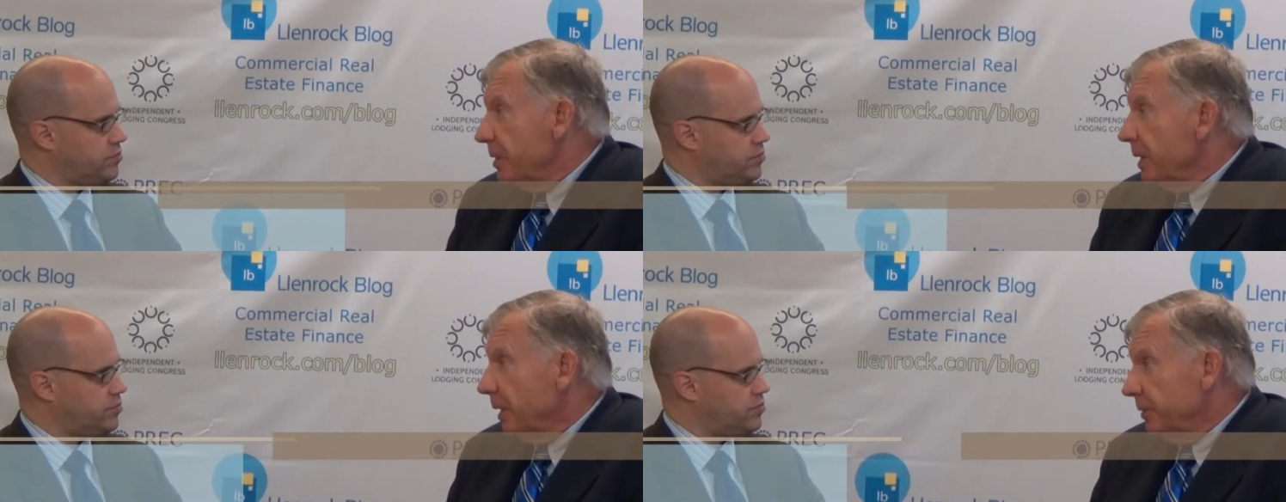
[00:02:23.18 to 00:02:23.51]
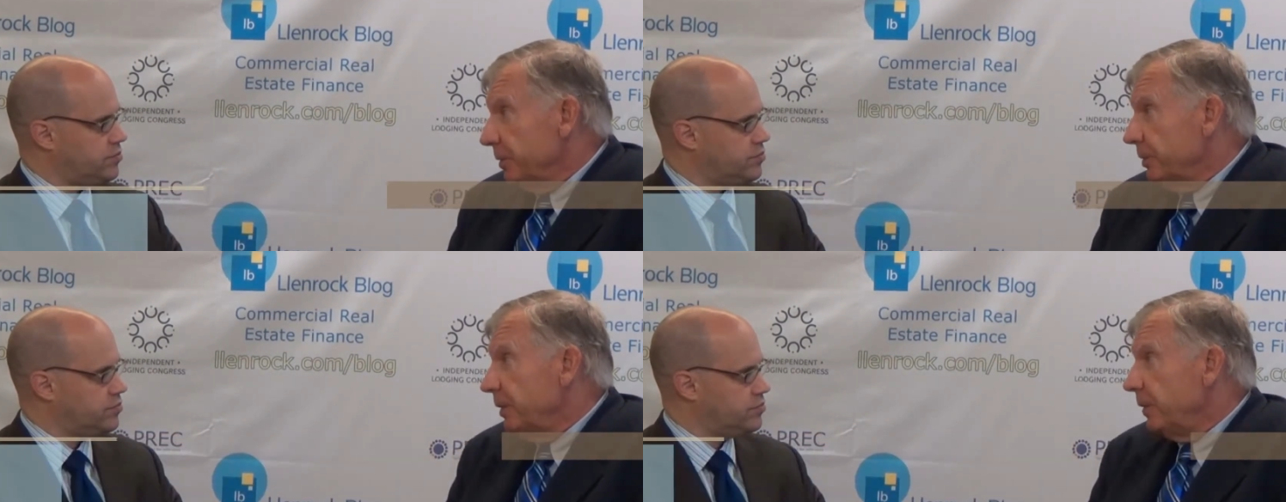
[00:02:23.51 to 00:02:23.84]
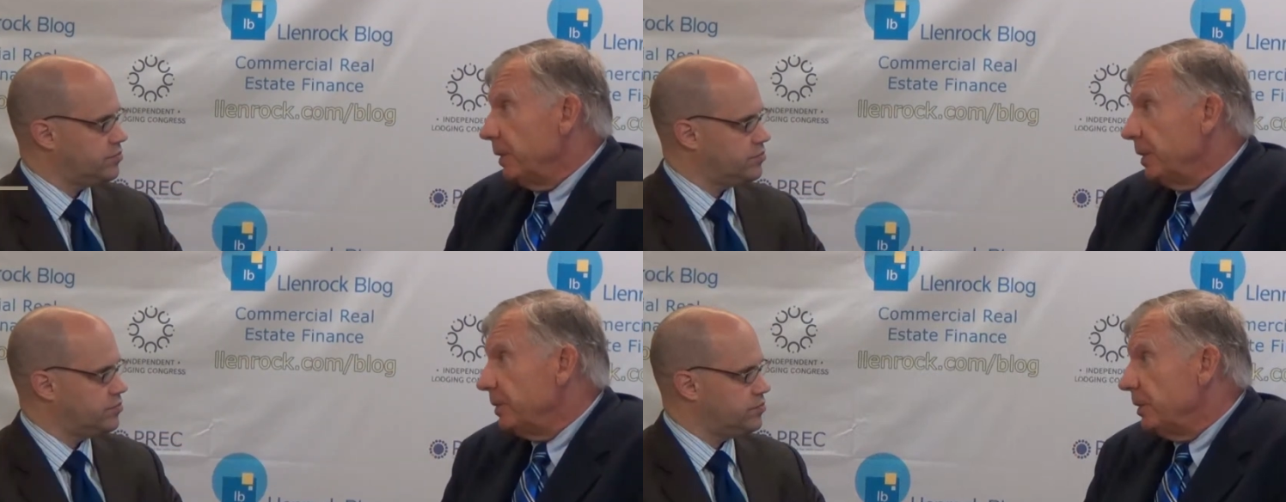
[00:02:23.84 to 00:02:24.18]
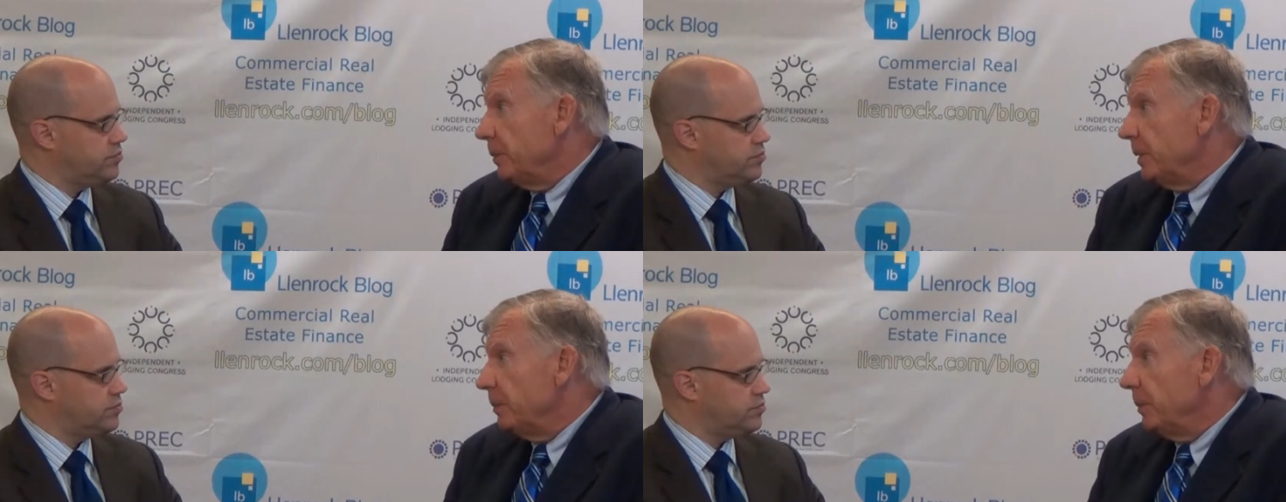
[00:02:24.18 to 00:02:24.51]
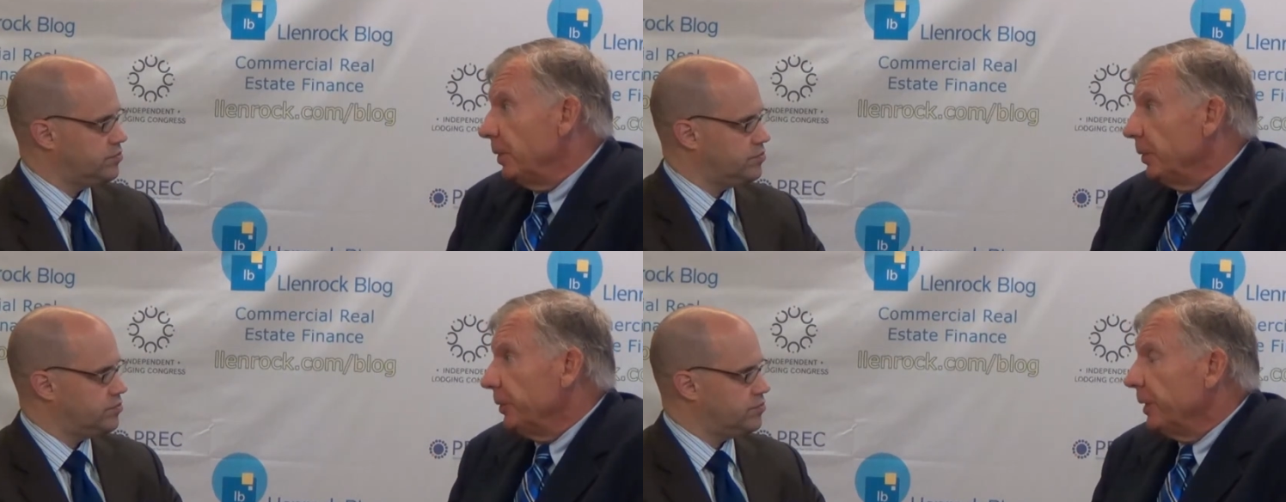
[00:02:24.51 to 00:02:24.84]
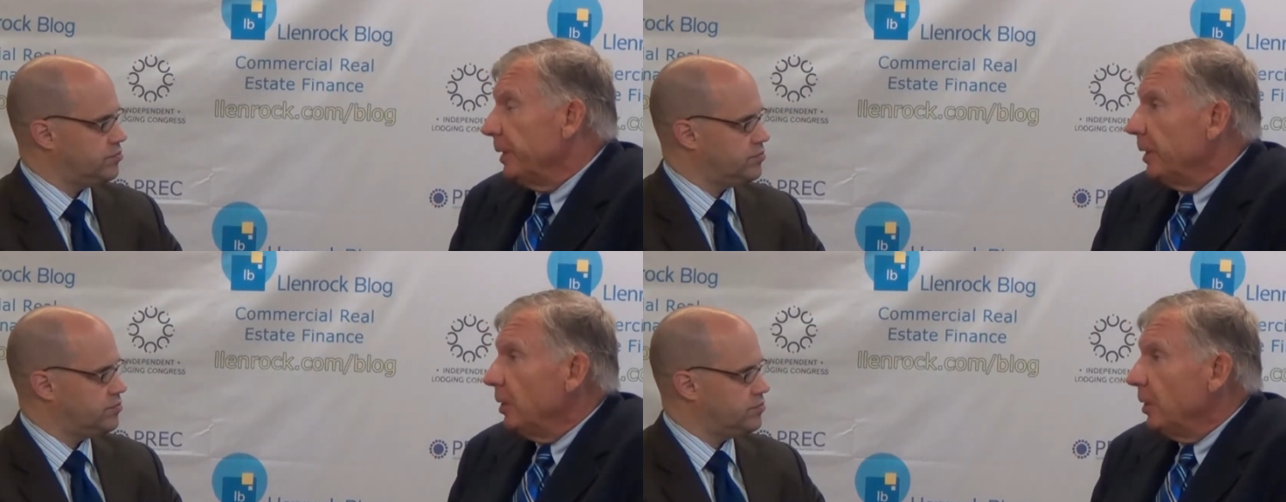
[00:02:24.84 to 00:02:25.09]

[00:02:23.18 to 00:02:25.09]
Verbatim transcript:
Speaker 1: and thousands of units have been built